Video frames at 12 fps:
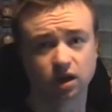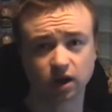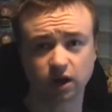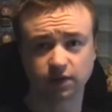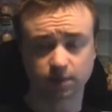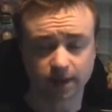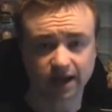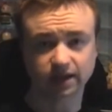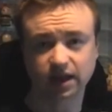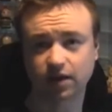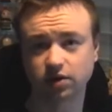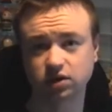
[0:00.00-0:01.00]
a lot of the main
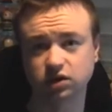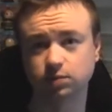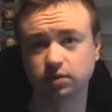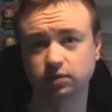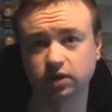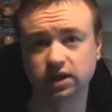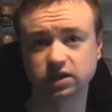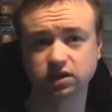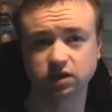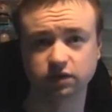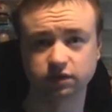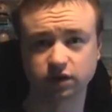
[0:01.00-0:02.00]
characters have been released
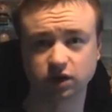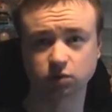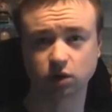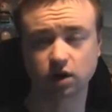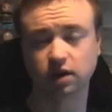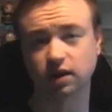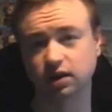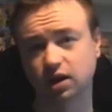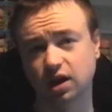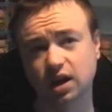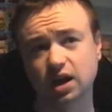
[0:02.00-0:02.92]
in the first one, and then